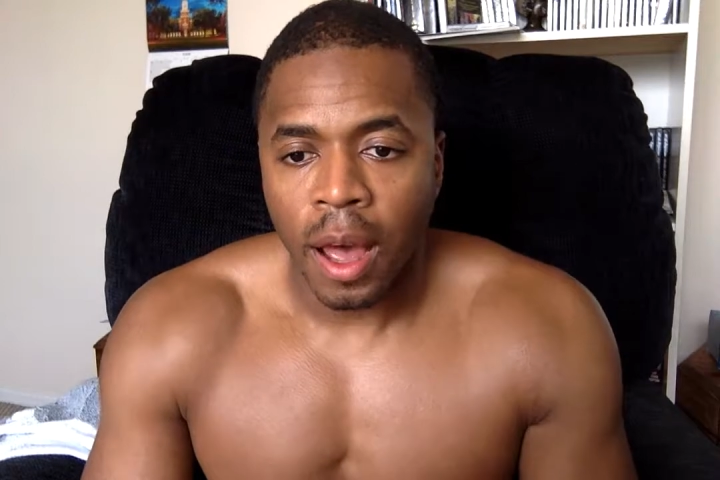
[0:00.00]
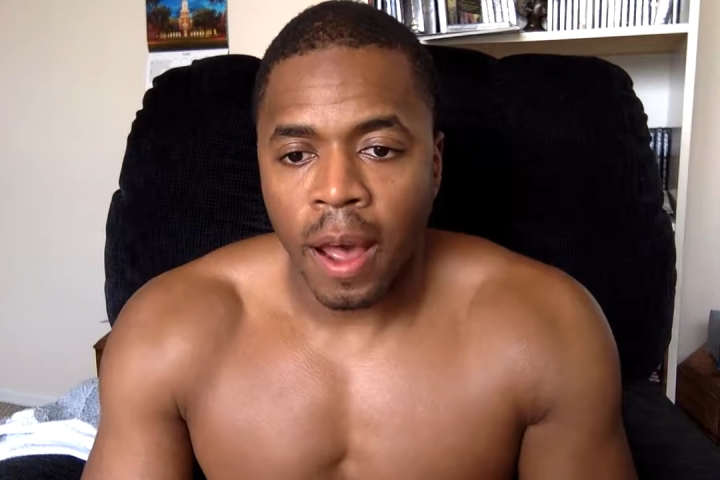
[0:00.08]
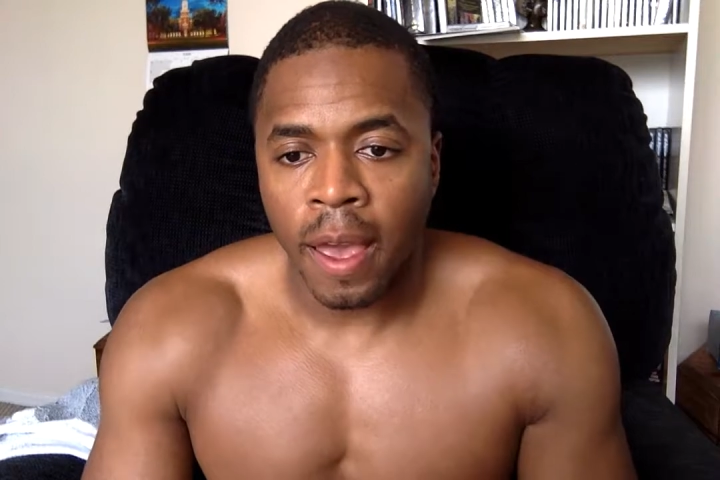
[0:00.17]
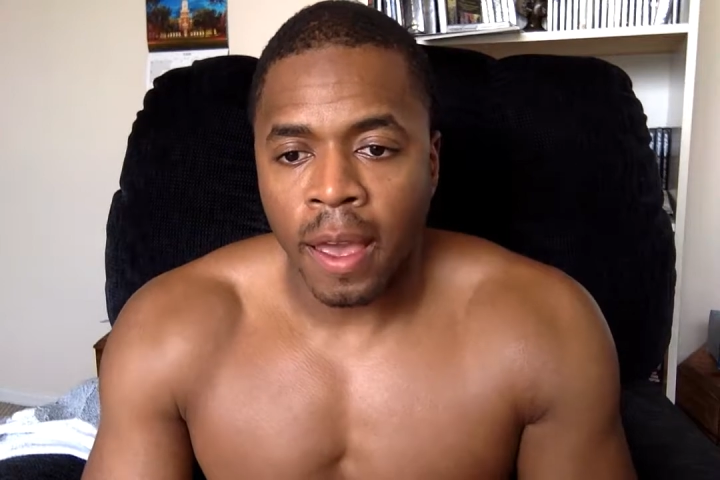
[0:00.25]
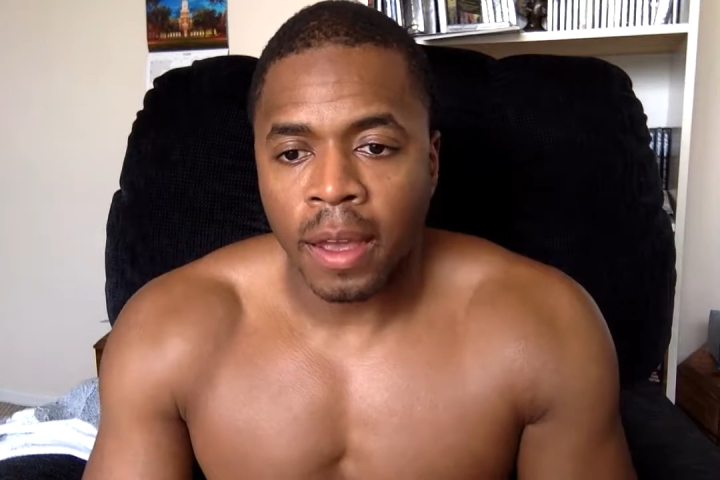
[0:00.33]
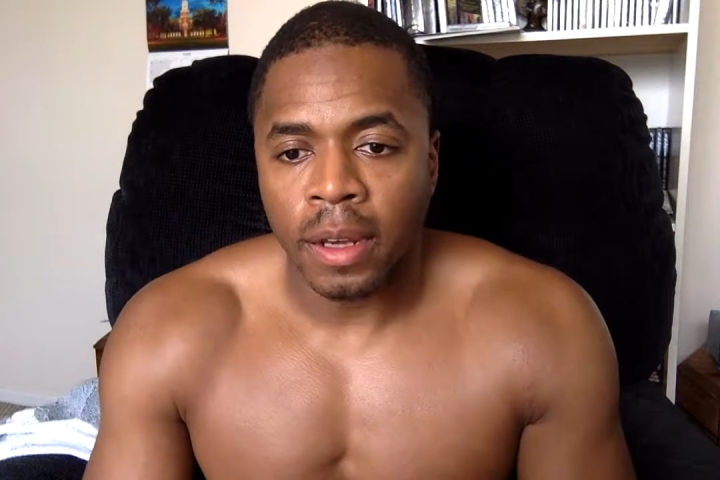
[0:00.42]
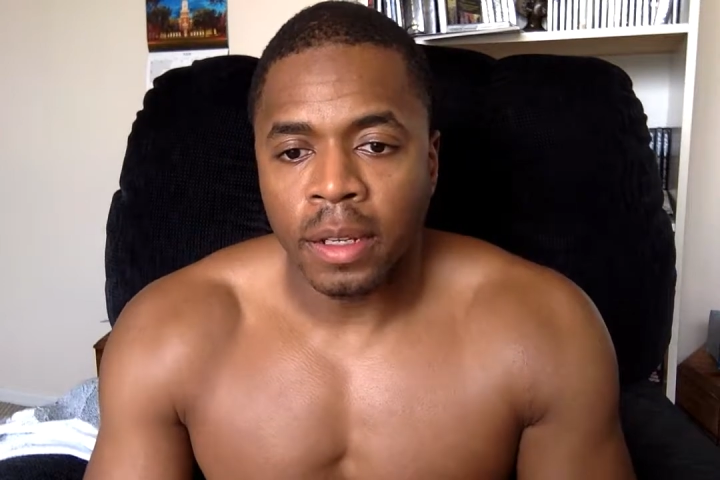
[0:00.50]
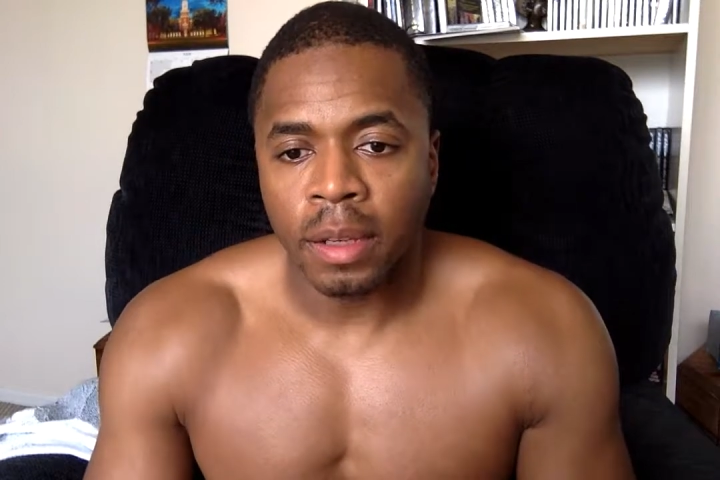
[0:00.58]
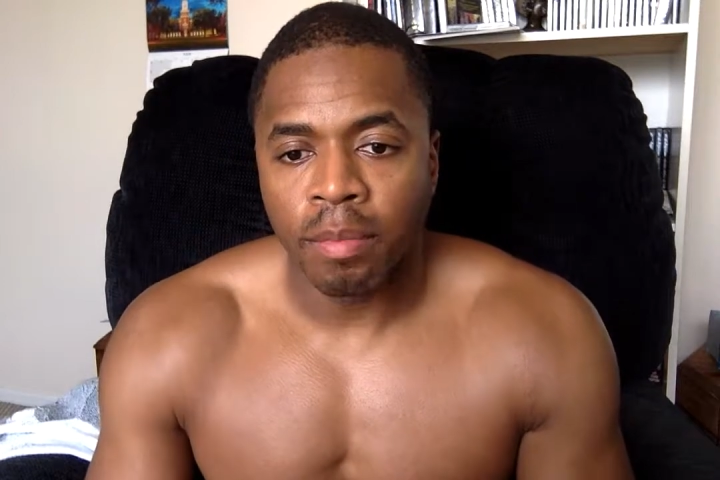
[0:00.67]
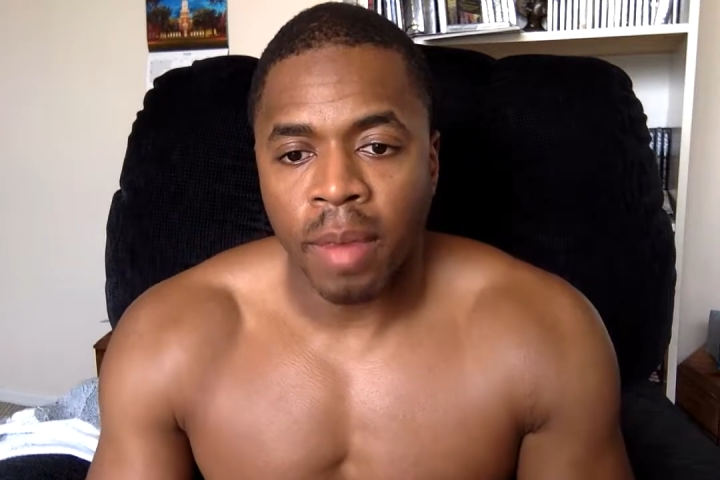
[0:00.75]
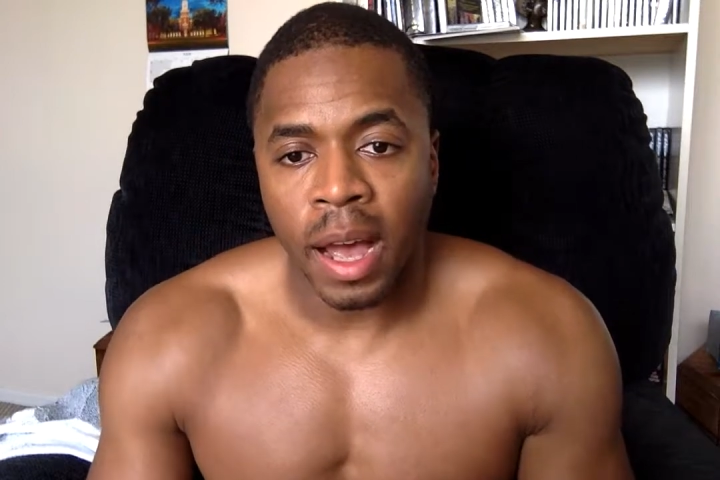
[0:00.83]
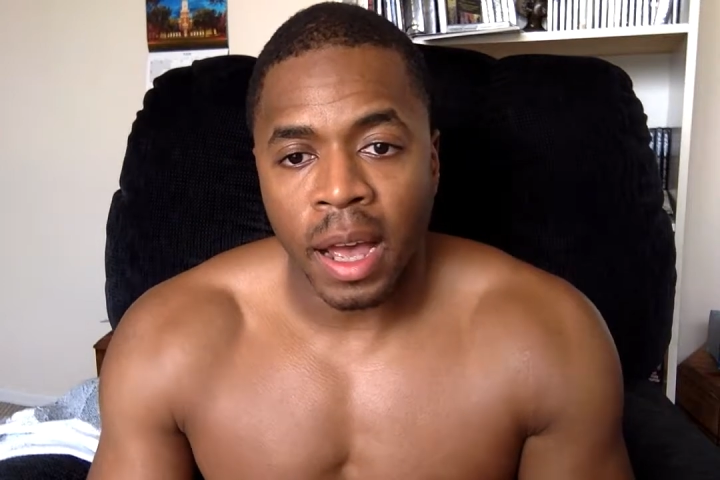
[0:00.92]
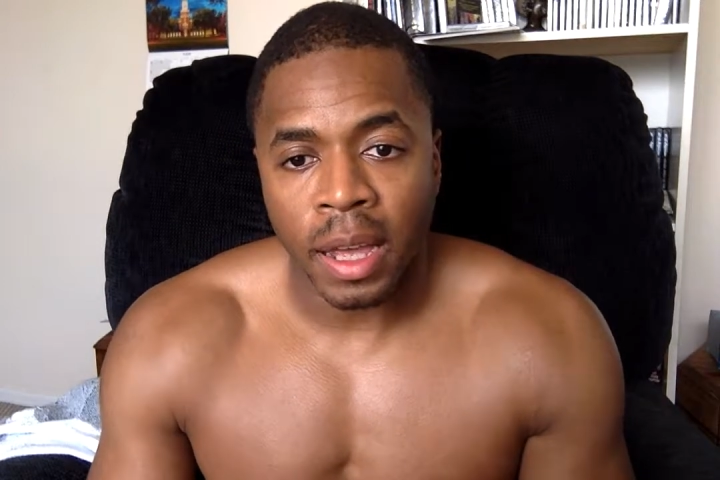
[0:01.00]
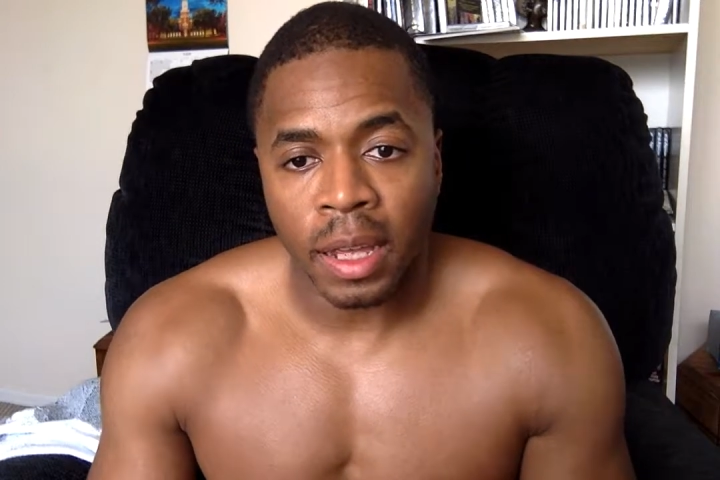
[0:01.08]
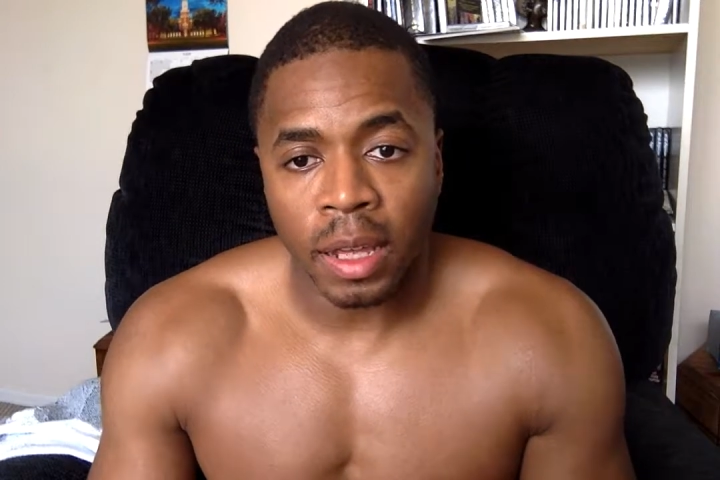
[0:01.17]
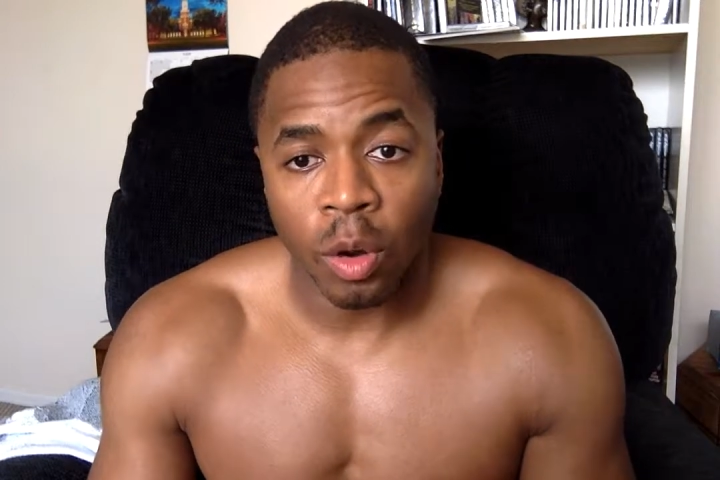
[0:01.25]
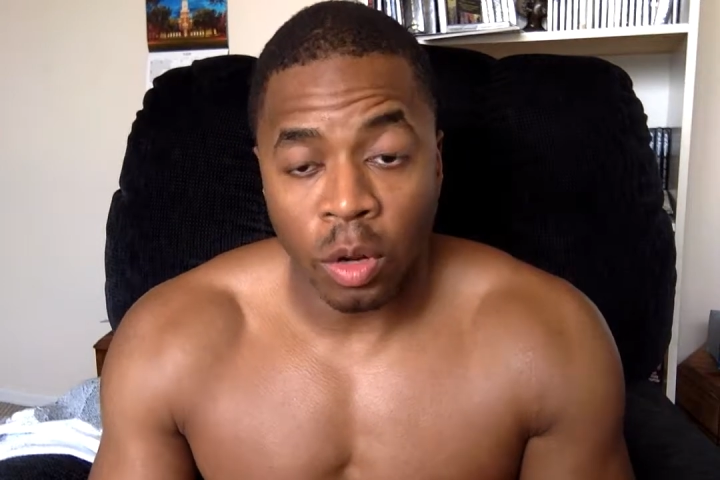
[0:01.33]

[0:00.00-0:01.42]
And my